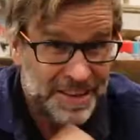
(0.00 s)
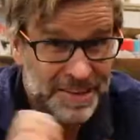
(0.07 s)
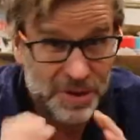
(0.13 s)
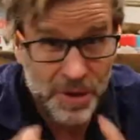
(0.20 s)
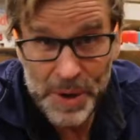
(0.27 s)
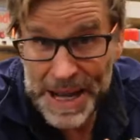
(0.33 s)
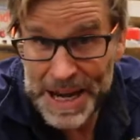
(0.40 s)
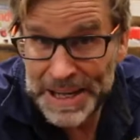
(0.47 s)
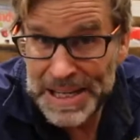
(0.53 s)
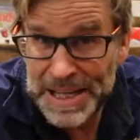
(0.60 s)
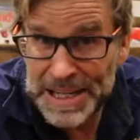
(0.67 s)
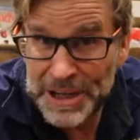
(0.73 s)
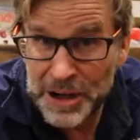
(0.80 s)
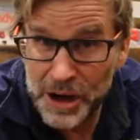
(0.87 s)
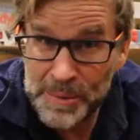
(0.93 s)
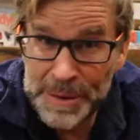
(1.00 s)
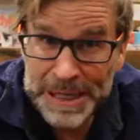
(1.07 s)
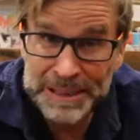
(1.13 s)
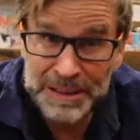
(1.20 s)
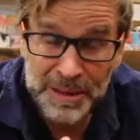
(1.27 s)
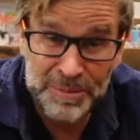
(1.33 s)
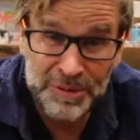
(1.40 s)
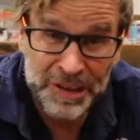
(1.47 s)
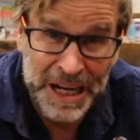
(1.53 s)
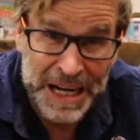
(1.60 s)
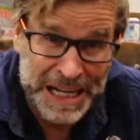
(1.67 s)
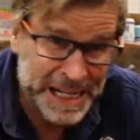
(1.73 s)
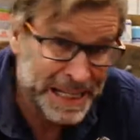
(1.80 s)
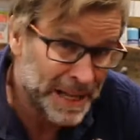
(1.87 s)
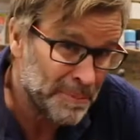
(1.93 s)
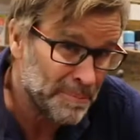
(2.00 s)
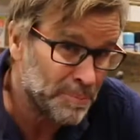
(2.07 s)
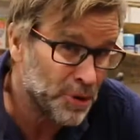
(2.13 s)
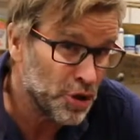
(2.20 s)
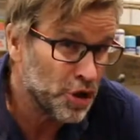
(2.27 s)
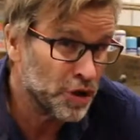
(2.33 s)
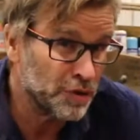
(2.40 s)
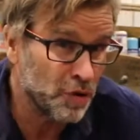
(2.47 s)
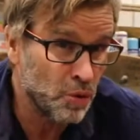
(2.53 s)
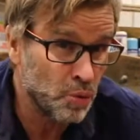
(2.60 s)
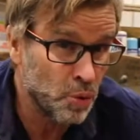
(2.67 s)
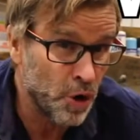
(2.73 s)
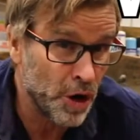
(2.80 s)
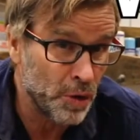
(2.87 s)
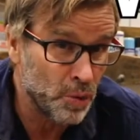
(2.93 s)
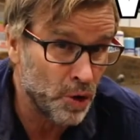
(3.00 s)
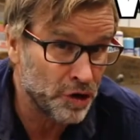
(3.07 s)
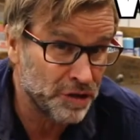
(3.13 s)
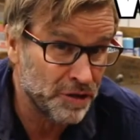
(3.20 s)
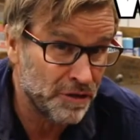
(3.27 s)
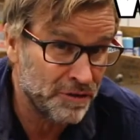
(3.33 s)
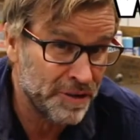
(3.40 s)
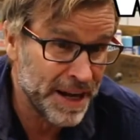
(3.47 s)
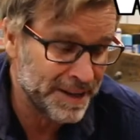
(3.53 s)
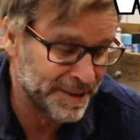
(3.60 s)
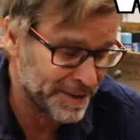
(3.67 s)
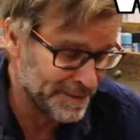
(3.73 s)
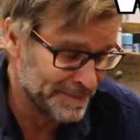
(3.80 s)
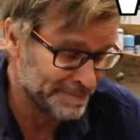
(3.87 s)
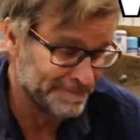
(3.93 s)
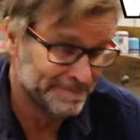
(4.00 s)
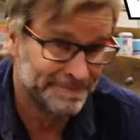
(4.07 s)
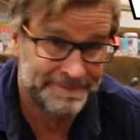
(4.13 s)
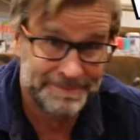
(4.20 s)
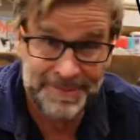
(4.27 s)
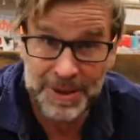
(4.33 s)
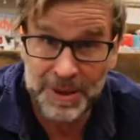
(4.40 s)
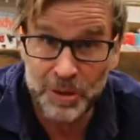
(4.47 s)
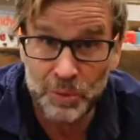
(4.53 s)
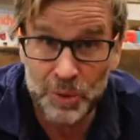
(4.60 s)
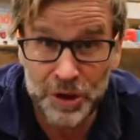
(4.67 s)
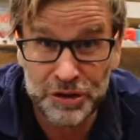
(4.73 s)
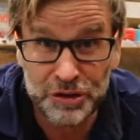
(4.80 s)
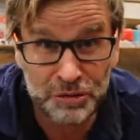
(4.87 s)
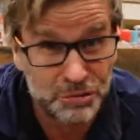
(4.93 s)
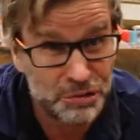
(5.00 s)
So how do you go about obtaining that beautiful whitewashed effect? Well, it's